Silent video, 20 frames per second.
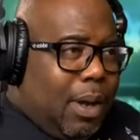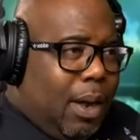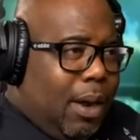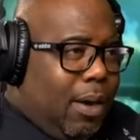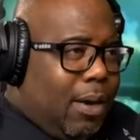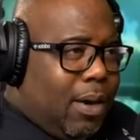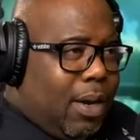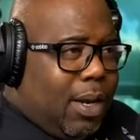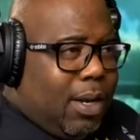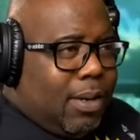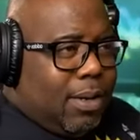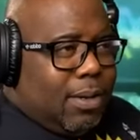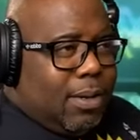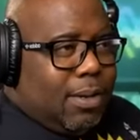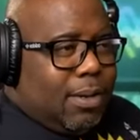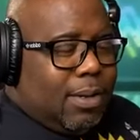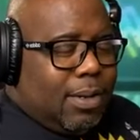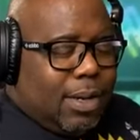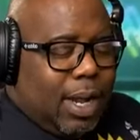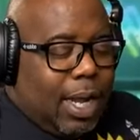All right.
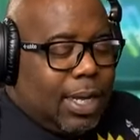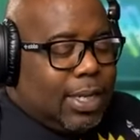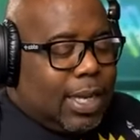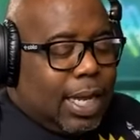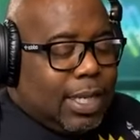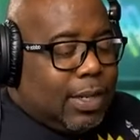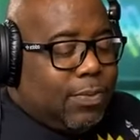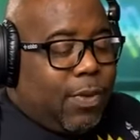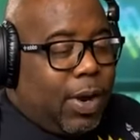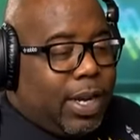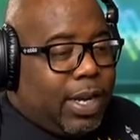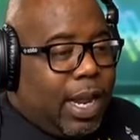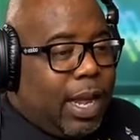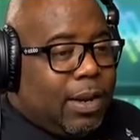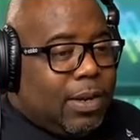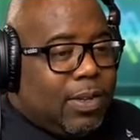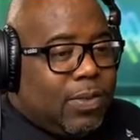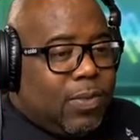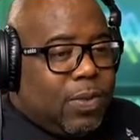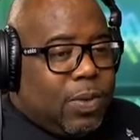Guys, as of right now,
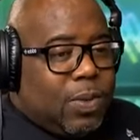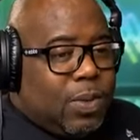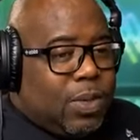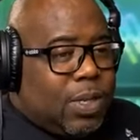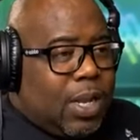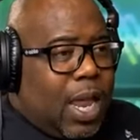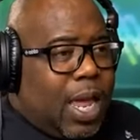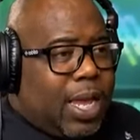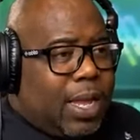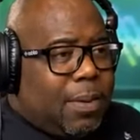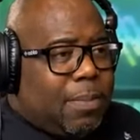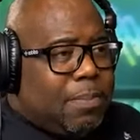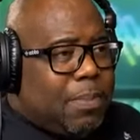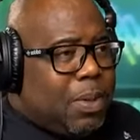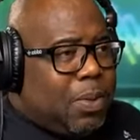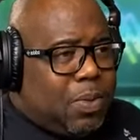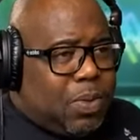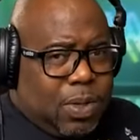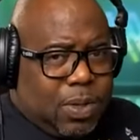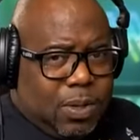this feels like a
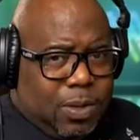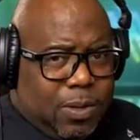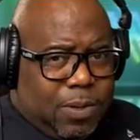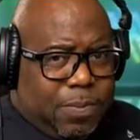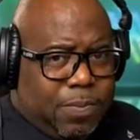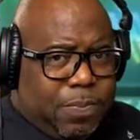musical.